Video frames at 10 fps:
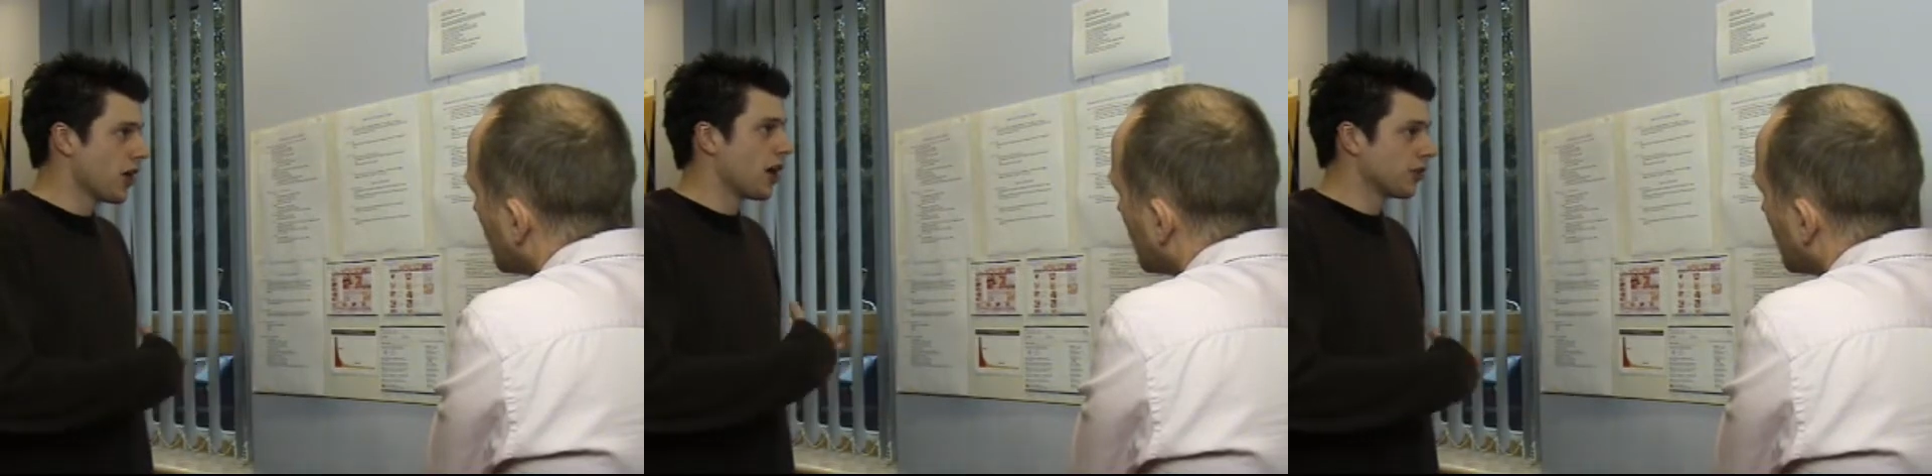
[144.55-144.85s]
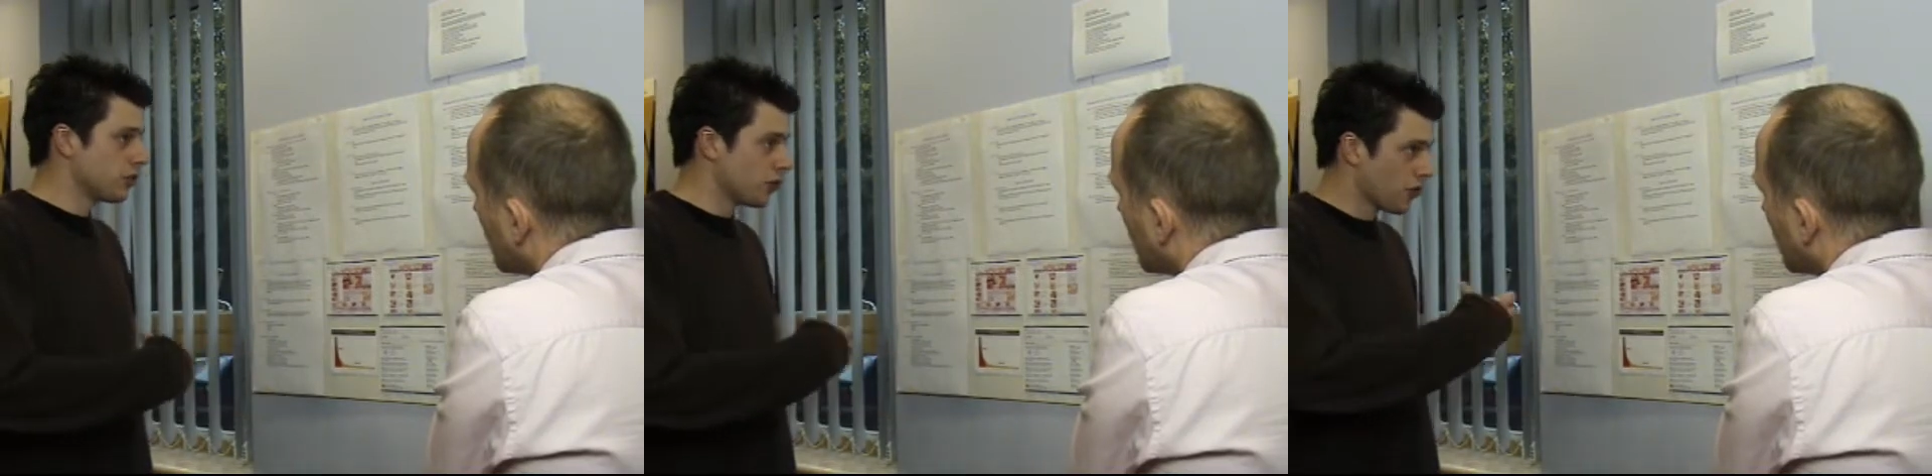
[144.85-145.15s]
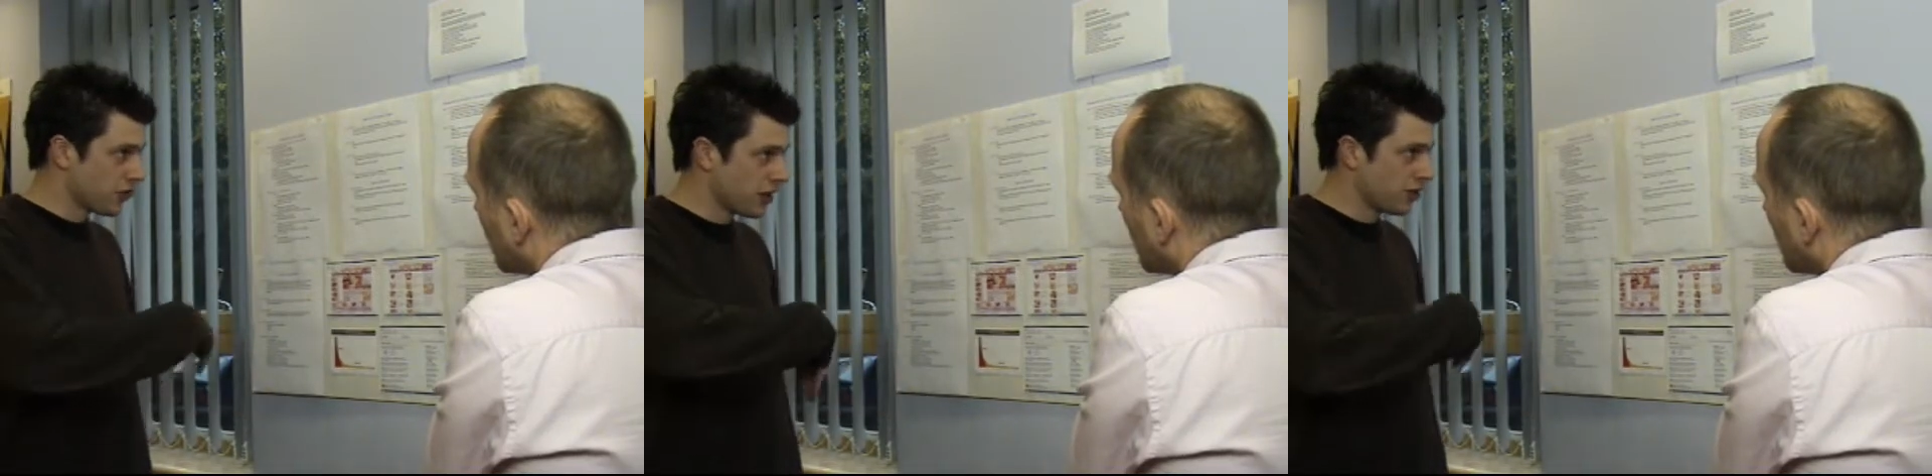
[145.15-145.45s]
article
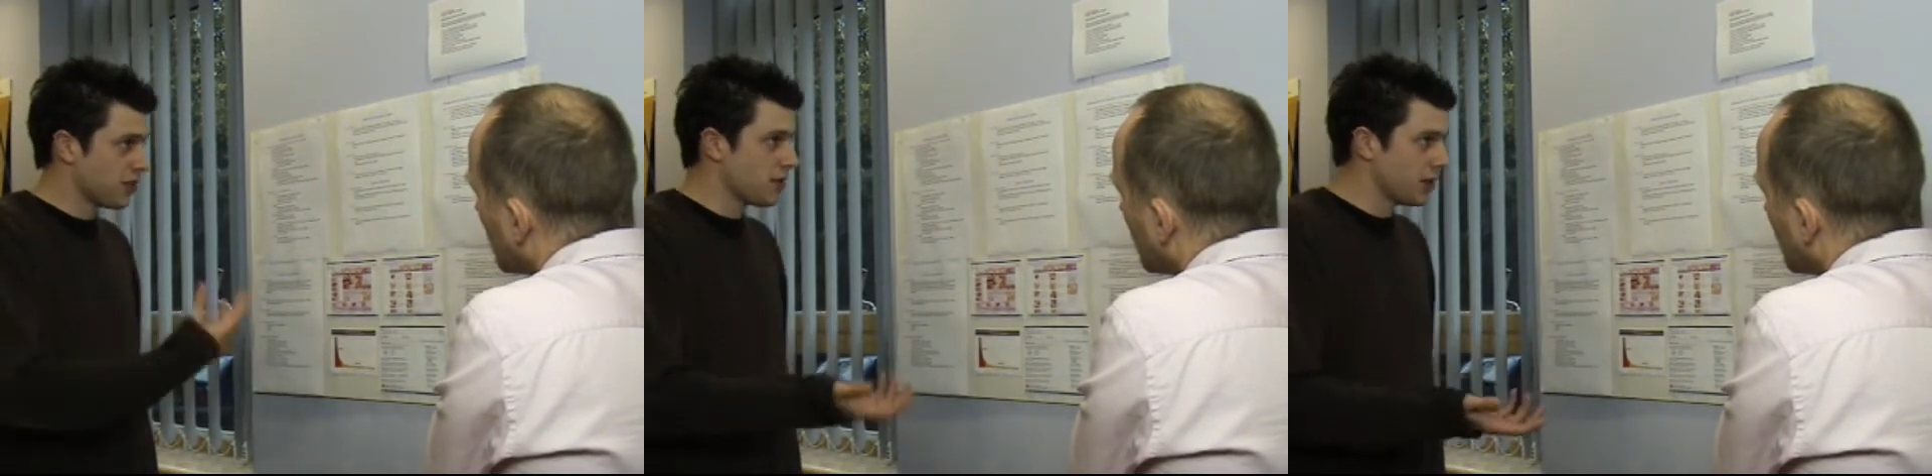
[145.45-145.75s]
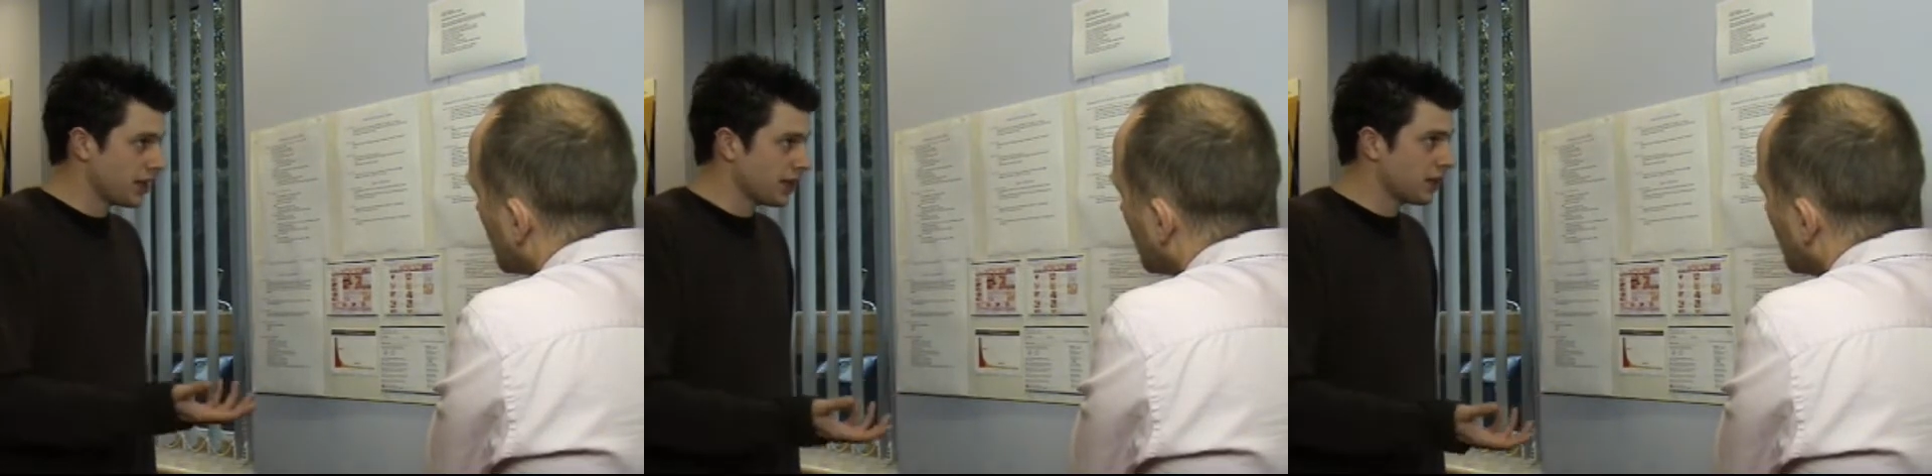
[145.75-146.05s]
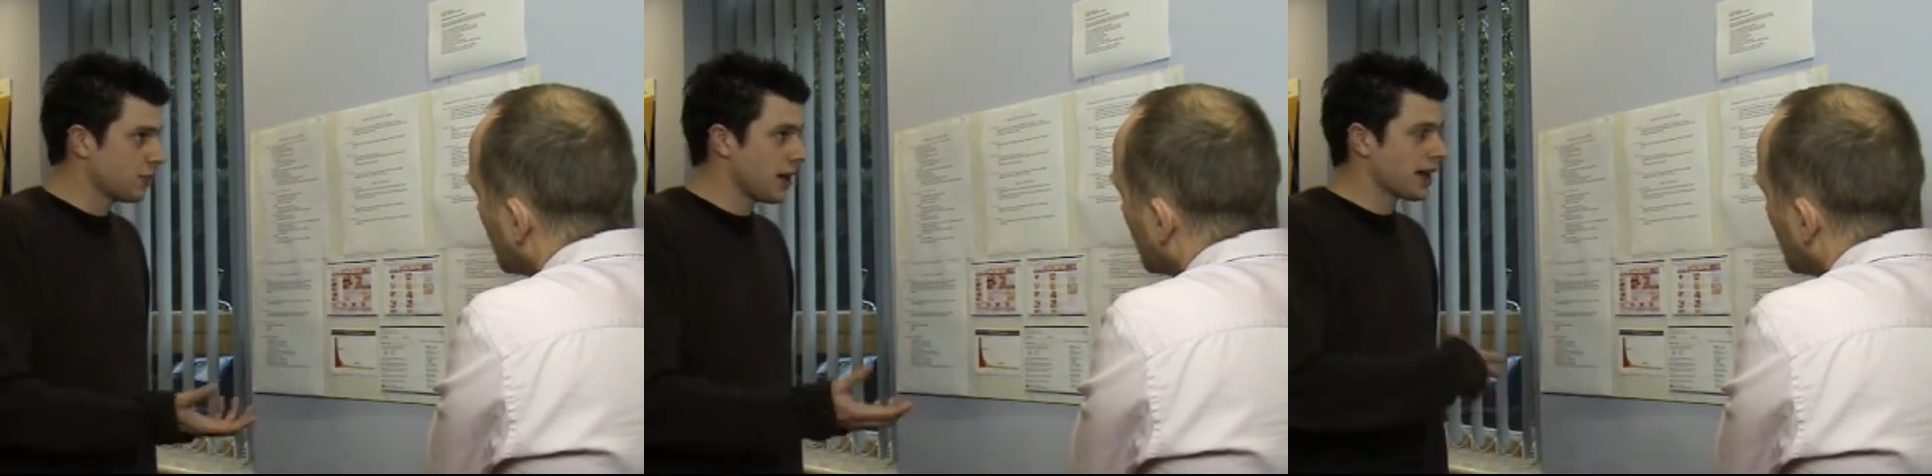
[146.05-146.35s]
content and then linking
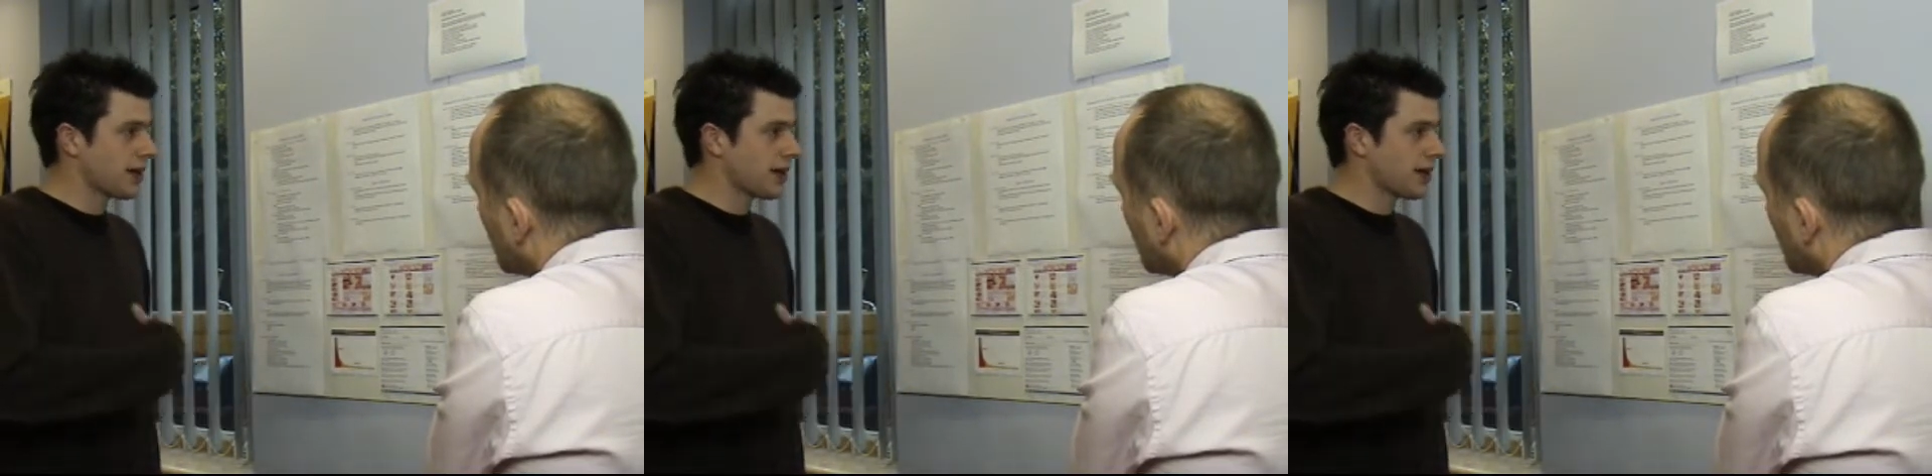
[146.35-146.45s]
us back,